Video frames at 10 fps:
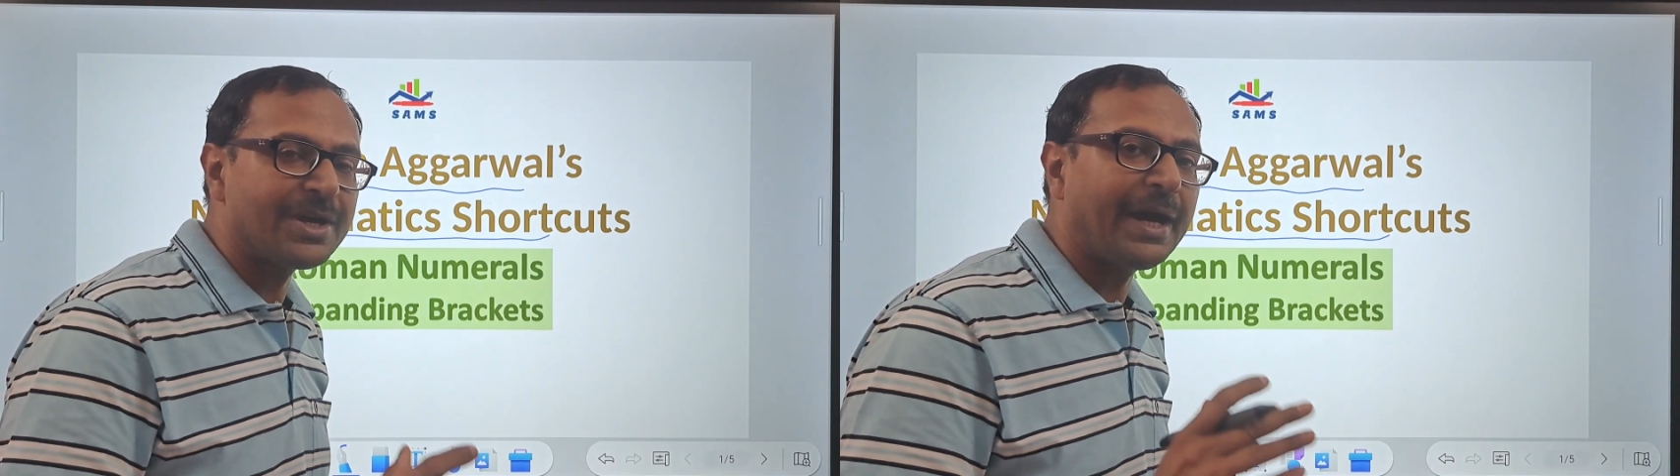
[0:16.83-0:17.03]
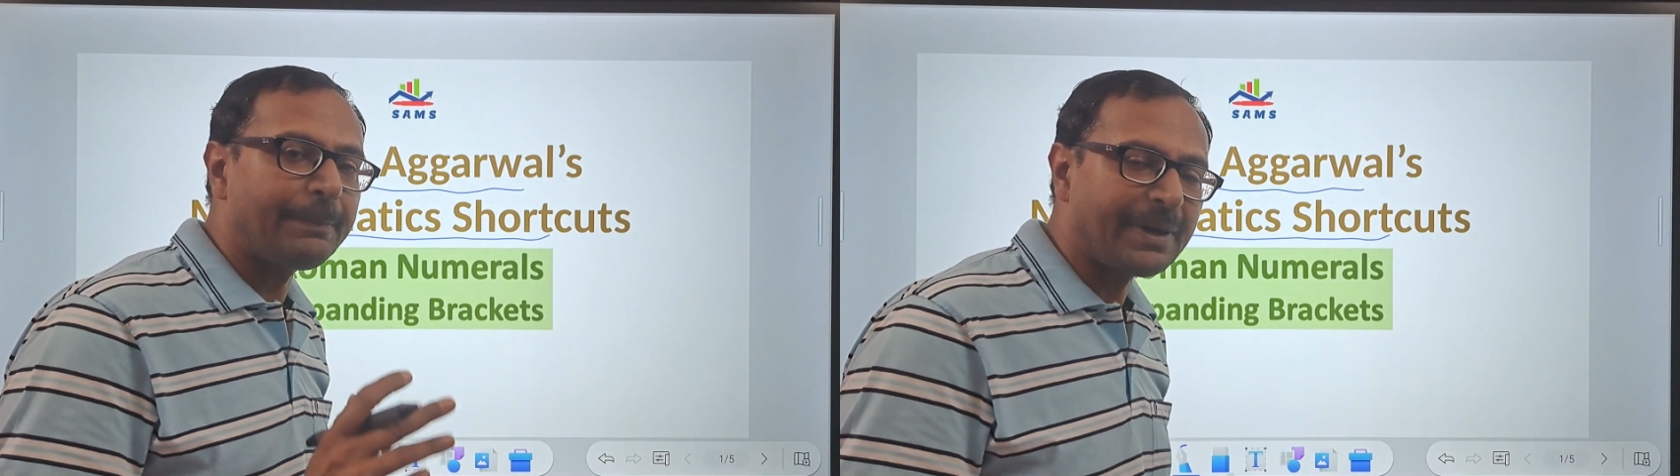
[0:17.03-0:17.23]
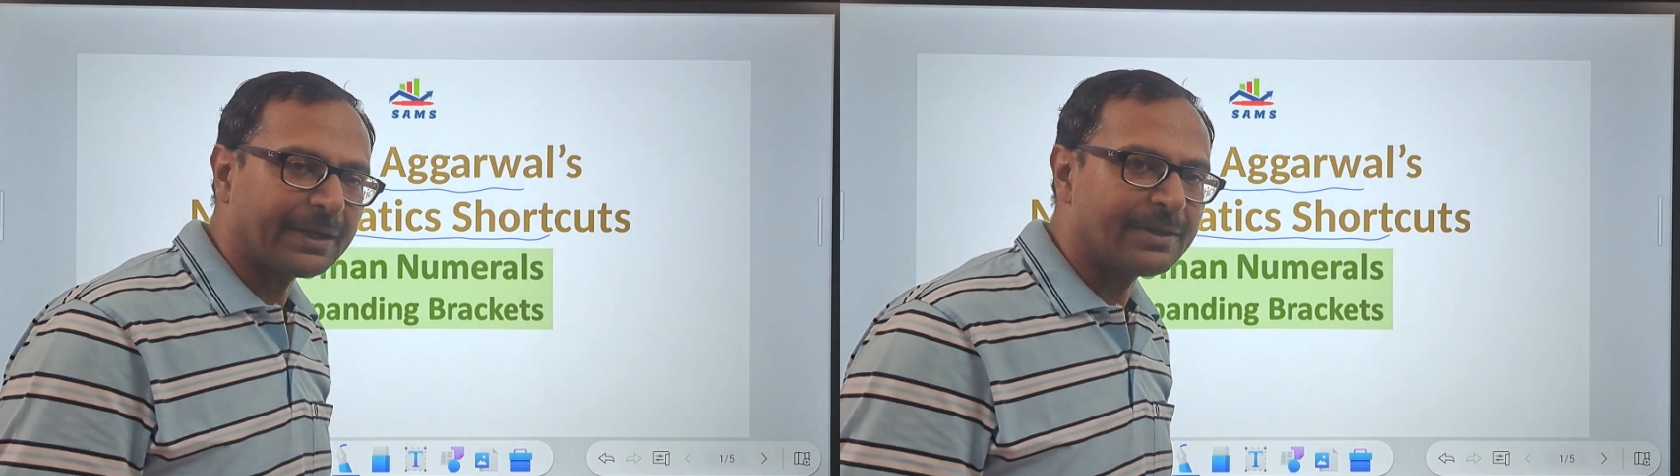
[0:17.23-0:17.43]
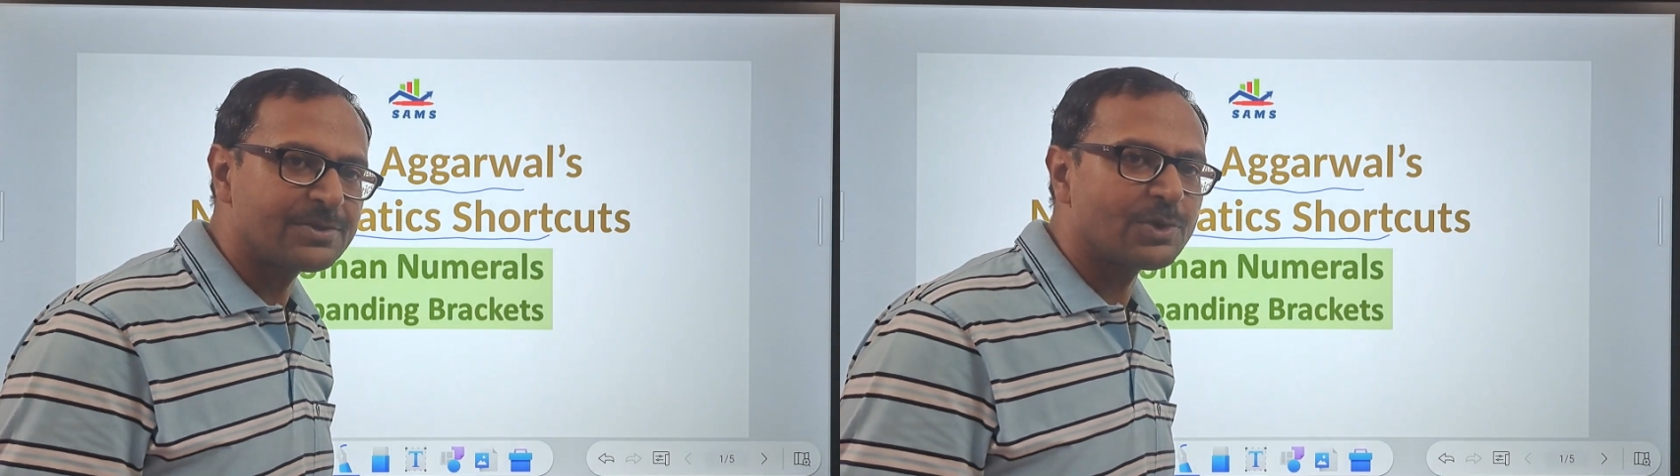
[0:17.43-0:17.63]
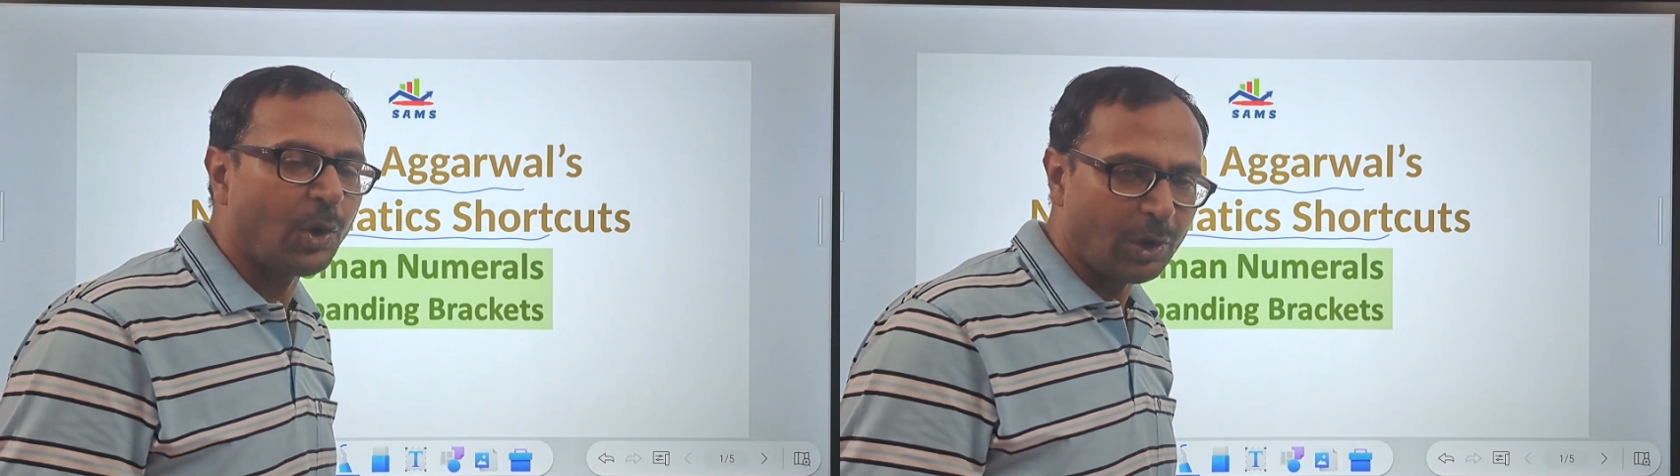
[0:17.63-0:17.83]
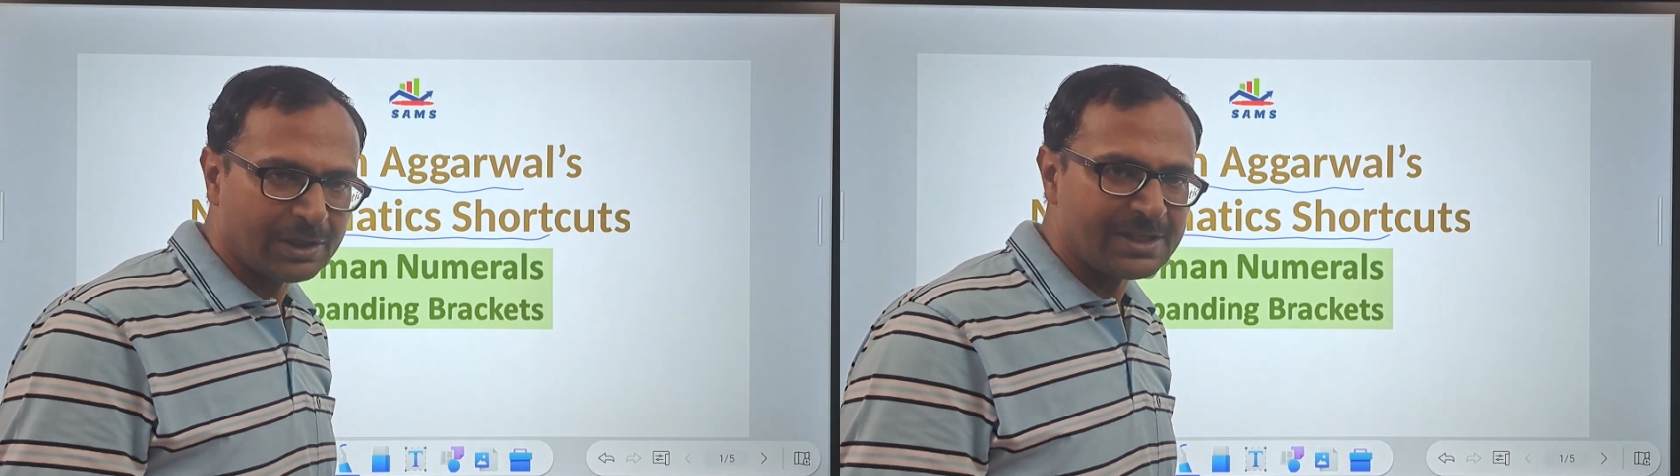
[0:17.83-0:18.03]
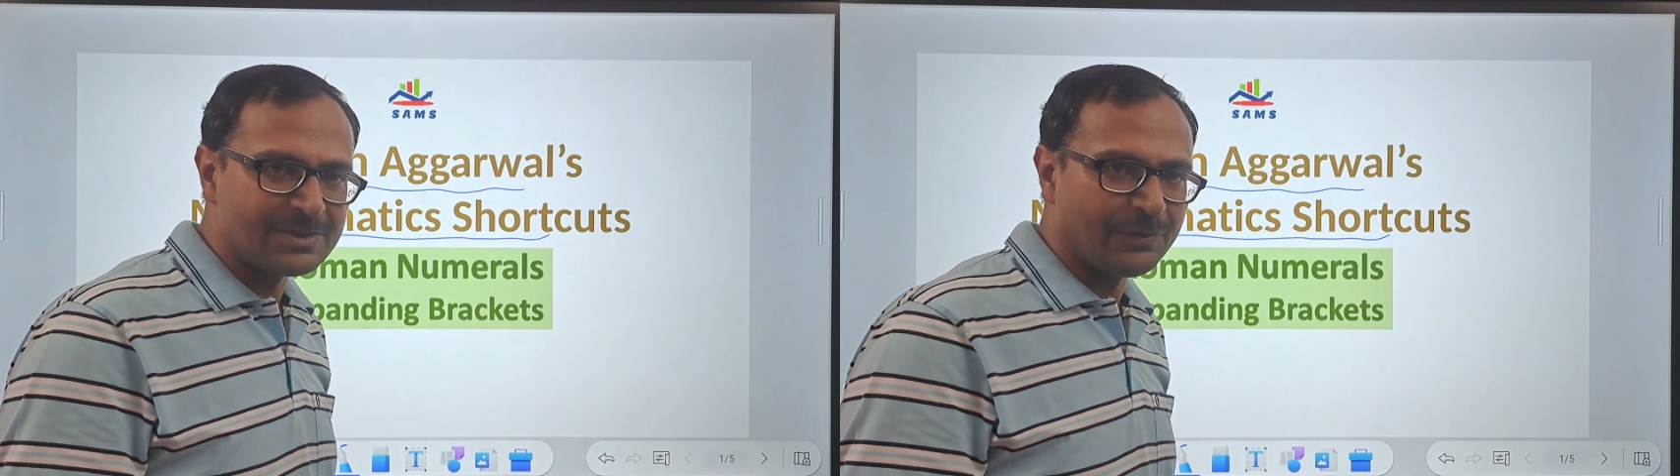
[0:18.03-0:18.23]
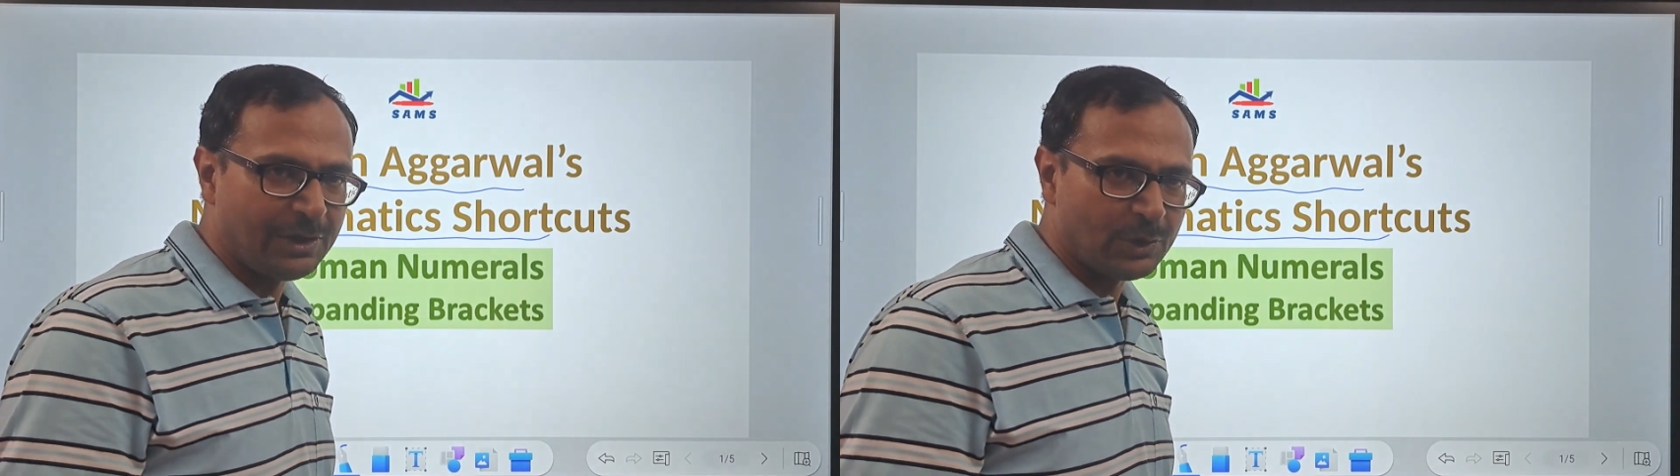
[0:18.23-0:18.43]
and practice all
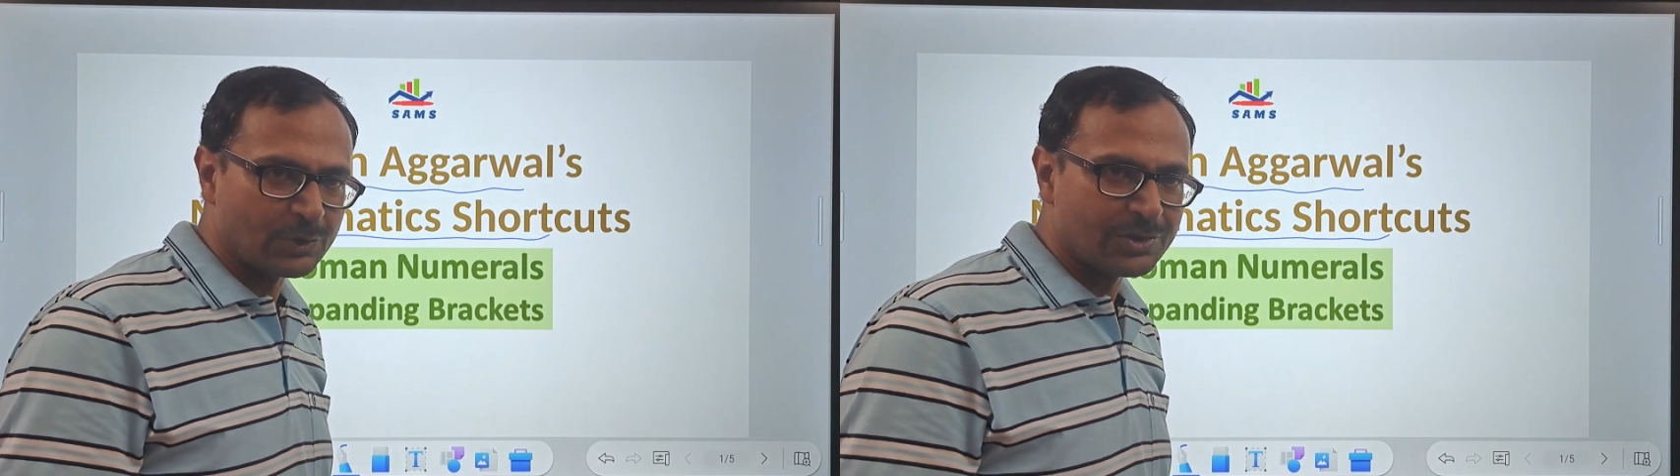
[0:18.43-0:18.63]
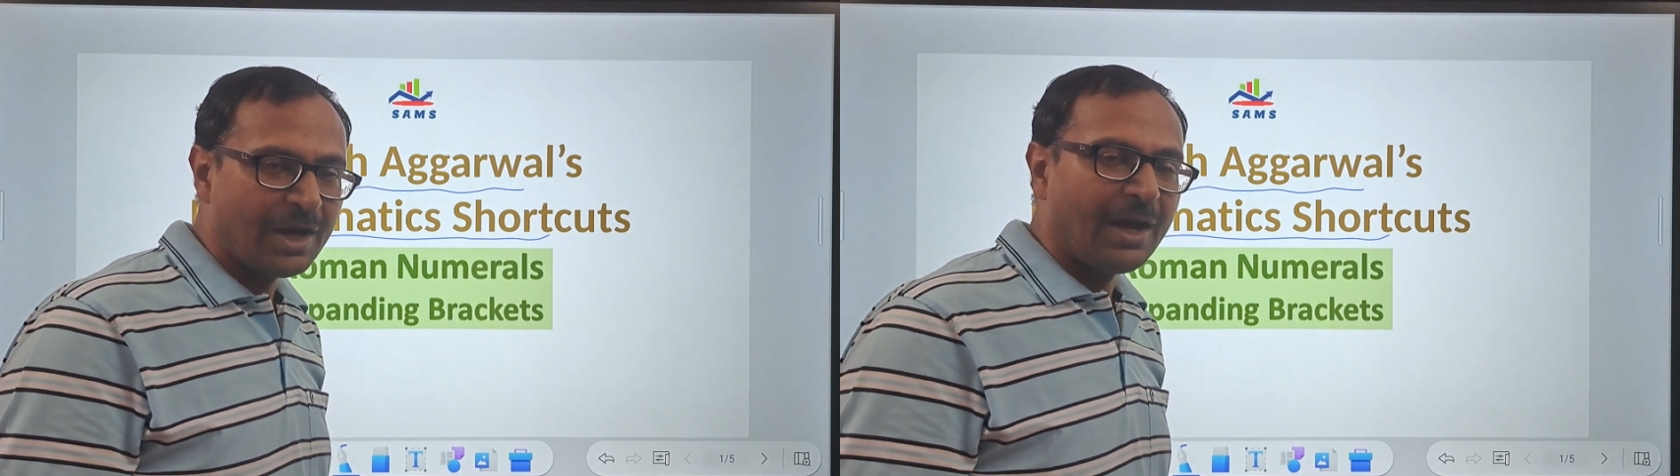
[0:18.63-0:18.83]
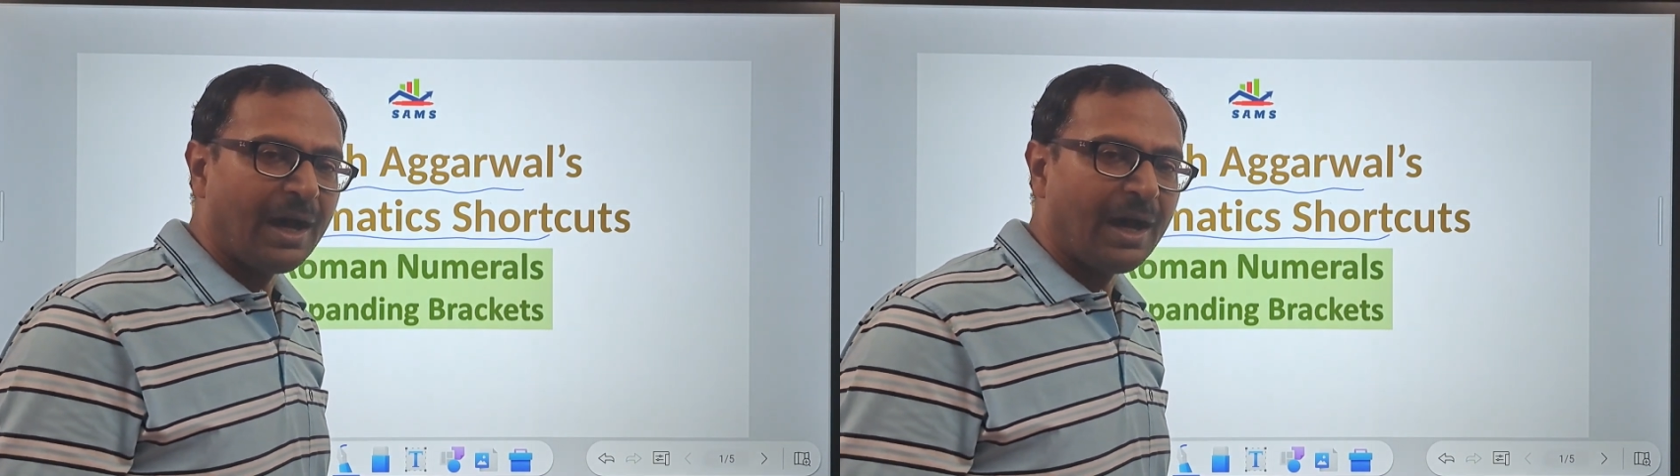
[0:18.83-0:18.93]
these videos